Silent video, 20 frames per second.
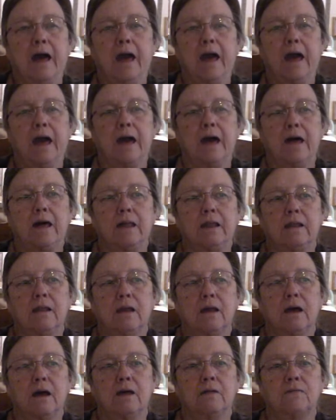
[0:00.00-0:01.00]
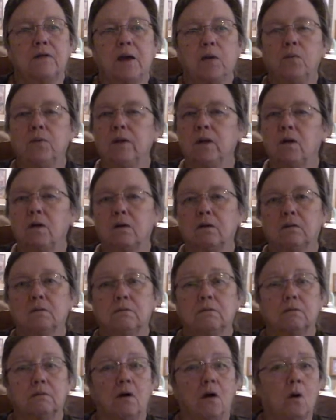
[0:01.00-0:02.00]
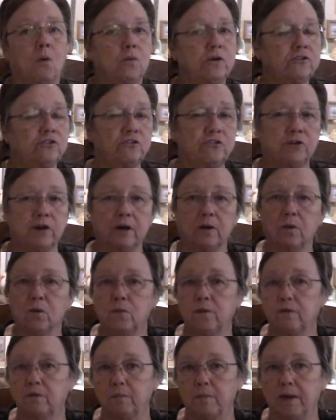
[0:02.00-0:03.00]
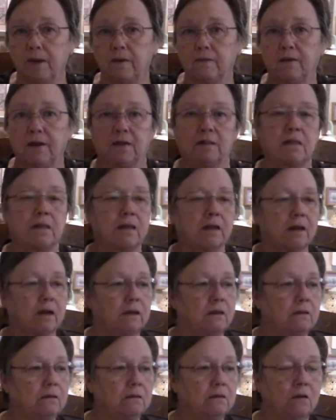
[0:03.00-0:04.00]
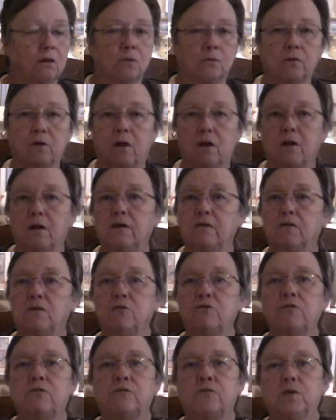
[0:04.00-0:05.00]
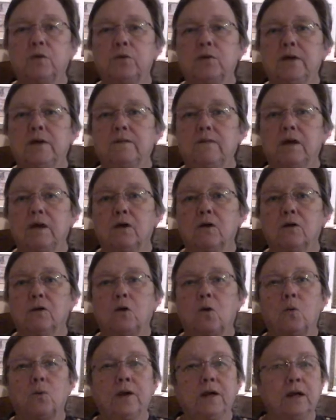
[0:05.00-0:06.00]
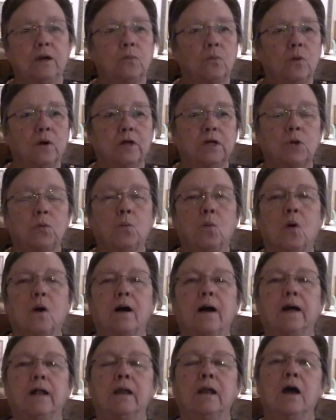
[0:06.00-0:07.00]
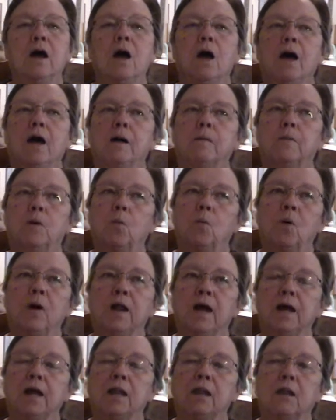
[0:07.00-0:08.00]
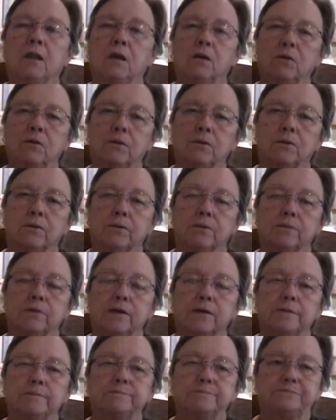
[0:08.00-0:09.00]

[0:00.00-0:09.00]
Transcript: And they would always share with me. They'd say, you know, Donna, there's food in there, go eat what you want. But what I learned